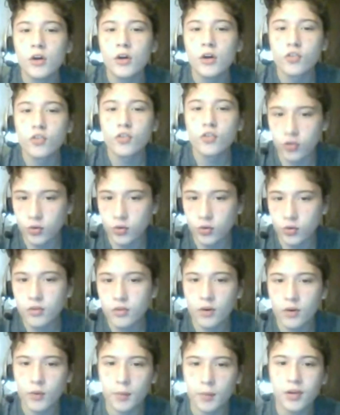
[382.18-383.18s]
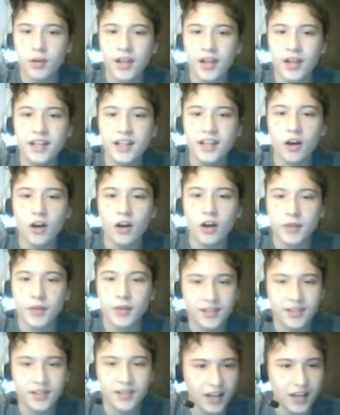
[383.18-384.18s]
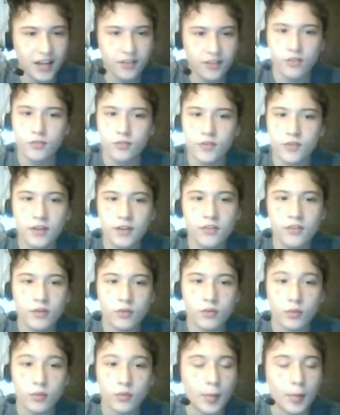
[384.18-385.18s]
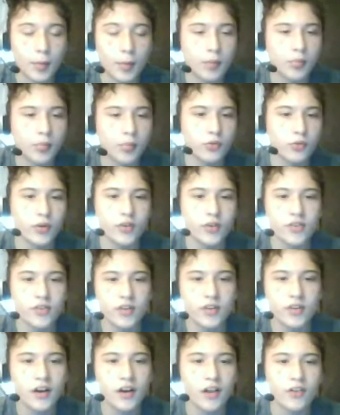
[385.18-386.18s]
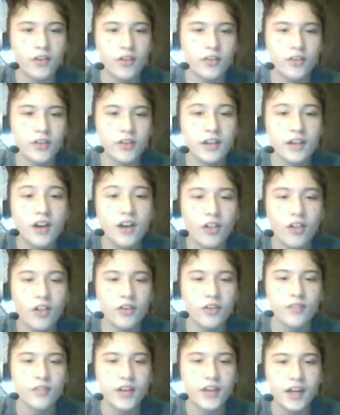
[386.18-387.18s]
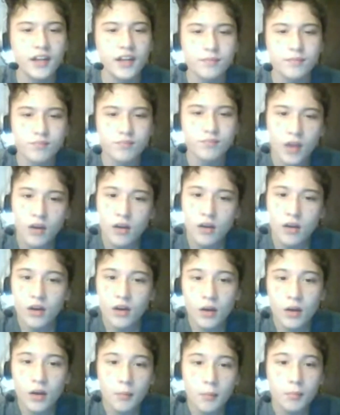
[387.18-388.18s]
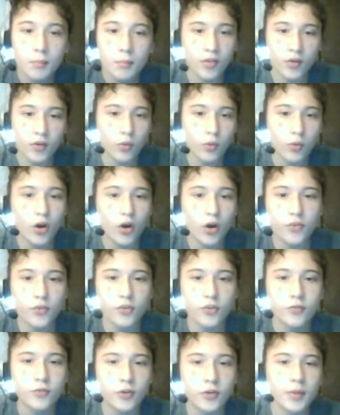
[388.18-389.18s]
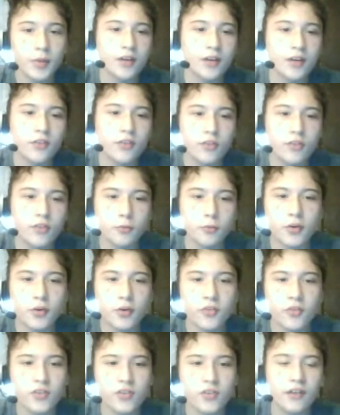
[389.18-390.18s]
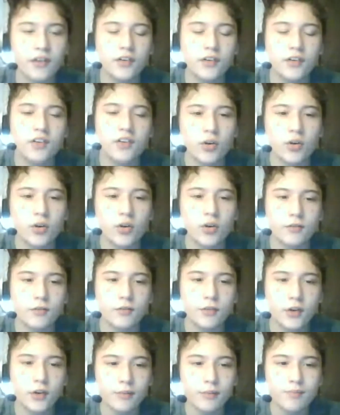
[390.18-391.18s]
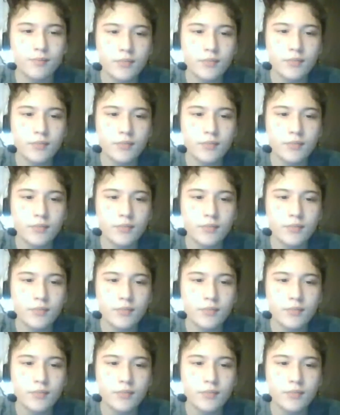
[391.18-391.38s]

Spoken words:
True, there were plenty of catastrophes. Remember Bruce Willis on in Color of the Night? But there were also filmmakers whose personalities shone on film.